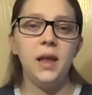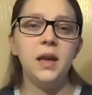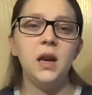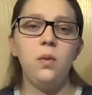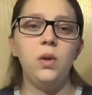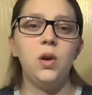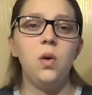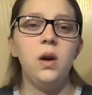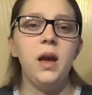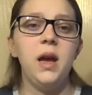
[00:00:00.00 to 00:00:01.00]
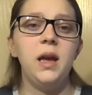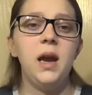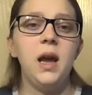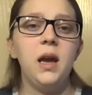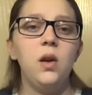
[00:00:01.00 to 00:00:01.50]
then I would go ahead
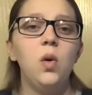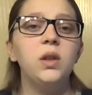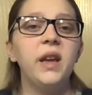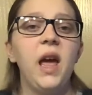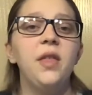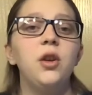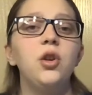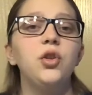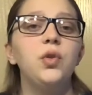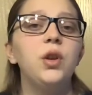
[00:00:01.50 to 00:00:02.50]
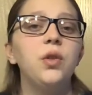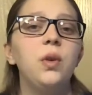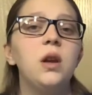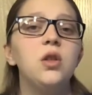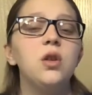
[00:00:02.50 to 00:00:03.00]
and hold the catheter 2 to
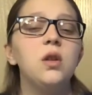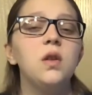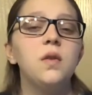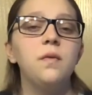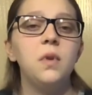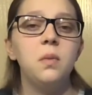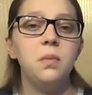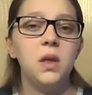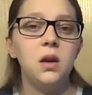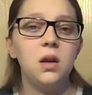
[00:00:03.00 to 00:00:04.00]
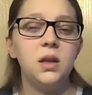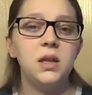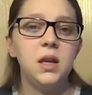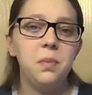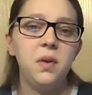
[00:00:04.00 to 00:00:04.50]
3 inches from the
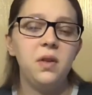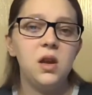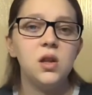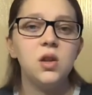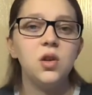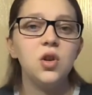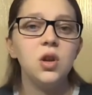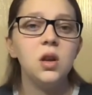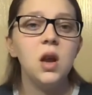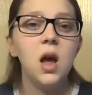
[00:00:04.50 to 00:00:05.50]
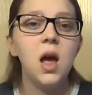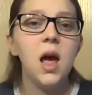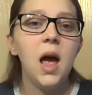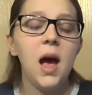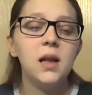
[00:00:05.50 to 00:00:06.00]
tip of the insertion,
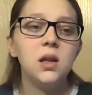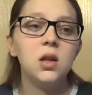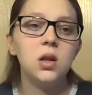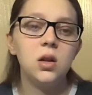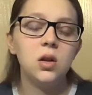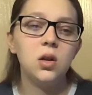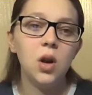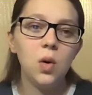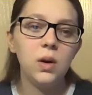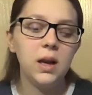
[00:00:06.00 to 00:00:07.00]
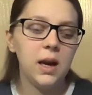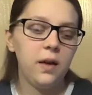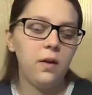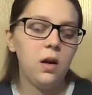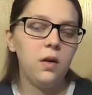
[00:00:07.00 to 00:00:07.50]
and slowly,
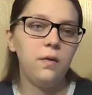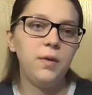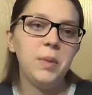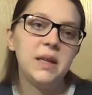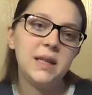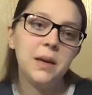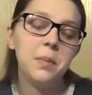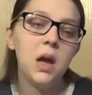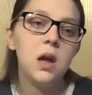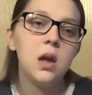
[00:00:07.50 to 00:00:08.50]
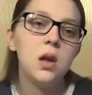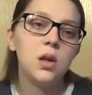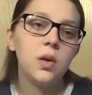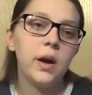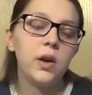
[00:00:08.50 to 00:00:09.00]
from the tip.
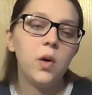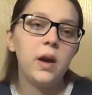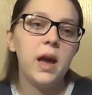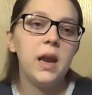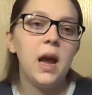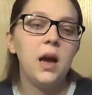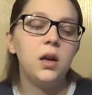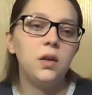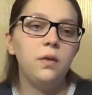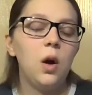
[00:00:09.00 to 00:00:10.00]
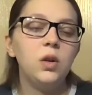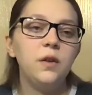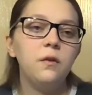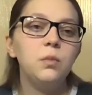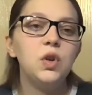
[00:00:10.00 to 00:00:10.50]
So I'd go ahead, hold
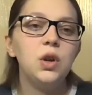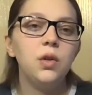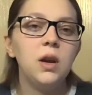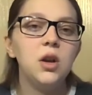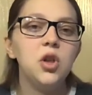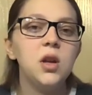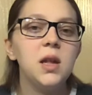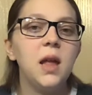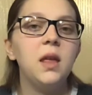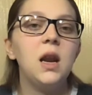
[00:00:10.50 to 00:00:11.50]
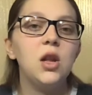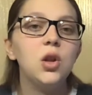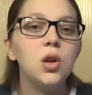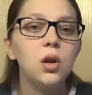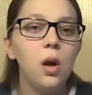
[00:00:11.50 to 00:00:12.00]
it from 2 to 3 inches, and then I'd
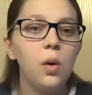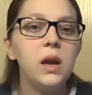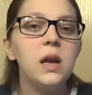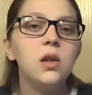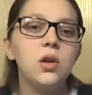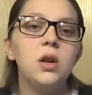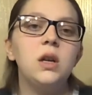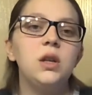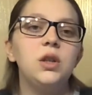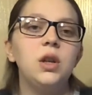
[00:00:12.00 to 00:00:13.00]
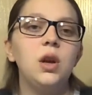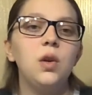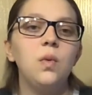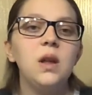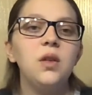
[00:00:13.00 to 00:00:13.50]
slowly insert it into the
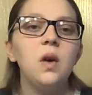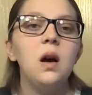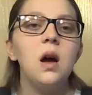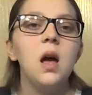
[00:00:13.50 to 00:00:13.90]
urethra.